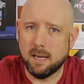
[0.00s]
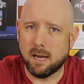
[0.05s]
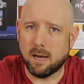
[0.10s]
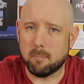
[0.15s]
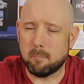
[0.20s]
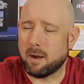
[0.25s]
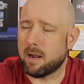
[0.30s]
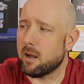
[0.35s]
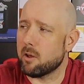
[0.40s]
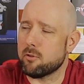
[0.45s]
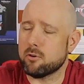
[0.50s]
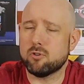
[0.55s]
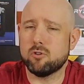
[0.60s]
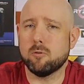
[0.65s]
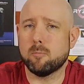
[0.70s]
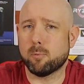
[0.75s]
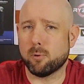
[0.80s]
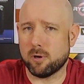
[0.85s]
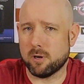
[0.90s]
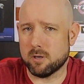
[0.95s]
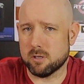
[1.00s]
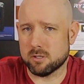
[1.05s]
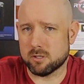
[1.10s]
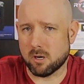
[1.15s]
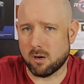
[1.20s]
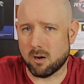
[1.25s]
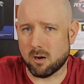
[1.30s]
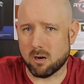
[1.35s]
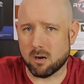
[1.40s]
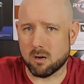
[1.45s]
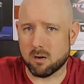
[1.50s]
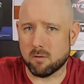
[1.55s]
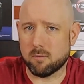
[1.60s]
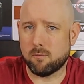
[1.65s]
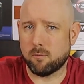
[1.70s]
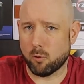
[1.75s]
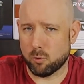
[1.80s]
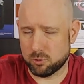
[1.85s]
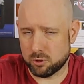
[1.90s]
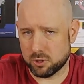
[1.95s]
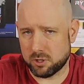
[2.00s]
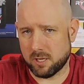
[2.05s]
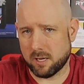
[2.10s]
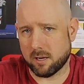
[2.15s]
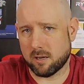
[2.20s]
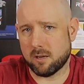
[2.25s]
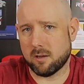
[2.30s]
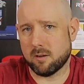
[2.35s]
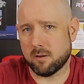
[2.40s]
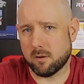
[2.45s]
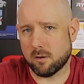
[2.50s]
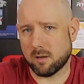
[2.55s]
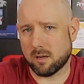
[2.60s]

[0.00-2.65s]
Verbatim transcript: Uh, my other two printers are Folgertech